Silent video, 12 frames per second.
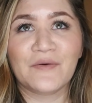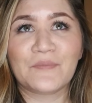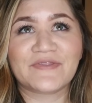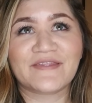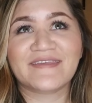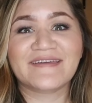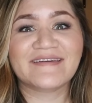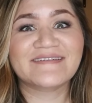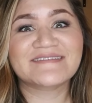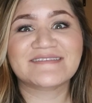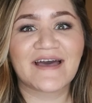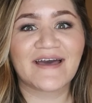But the thing
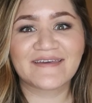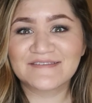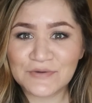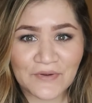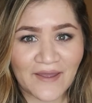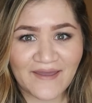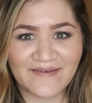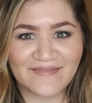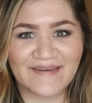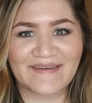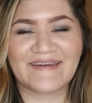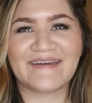is that it's okay.
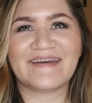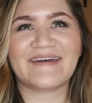Like,